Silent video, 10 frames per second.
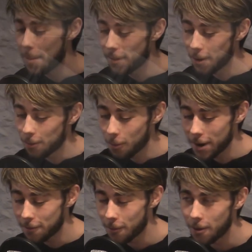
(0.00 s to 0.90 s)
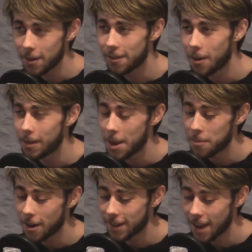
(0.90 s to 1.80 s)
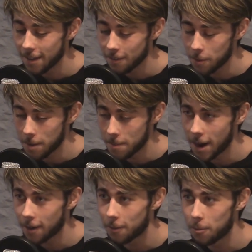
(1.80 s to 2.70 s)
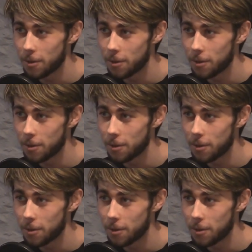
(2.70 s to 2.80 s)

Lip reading: Episode 24, the Sold Out podcast with Marcus